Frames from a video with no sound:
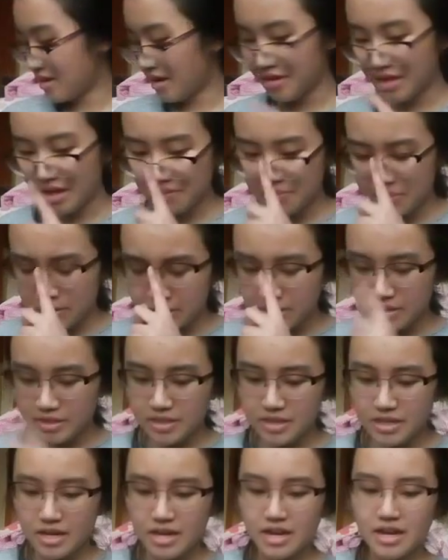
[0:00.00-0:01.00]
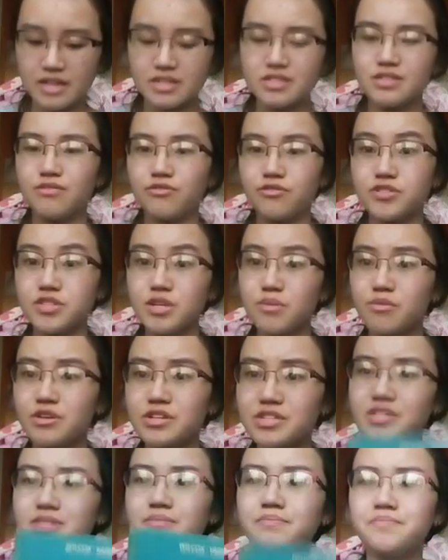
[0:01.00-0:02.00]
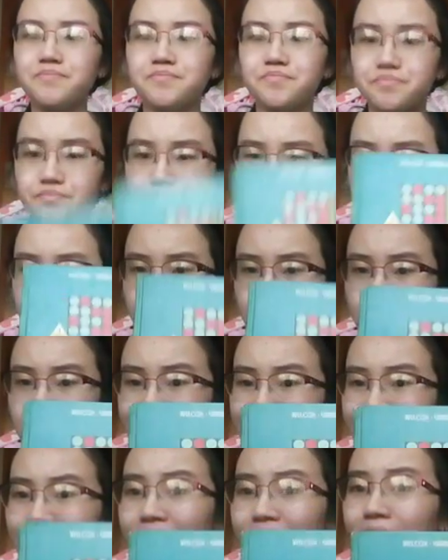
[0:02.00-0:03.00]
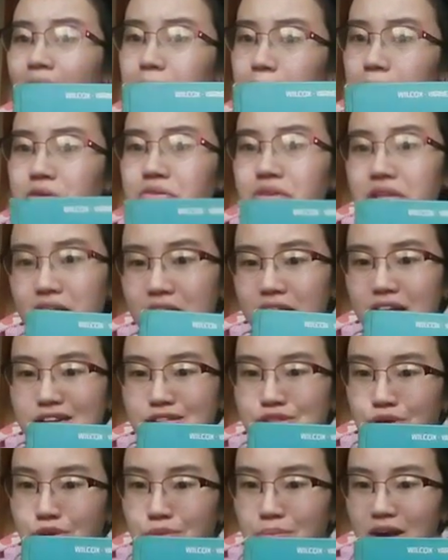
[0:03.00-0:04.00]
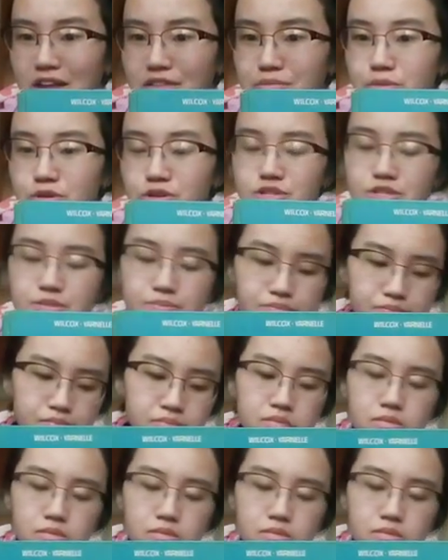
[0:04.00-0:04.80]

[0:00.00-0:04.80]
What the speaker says: got that. And for some reason, I apparently collect old math books.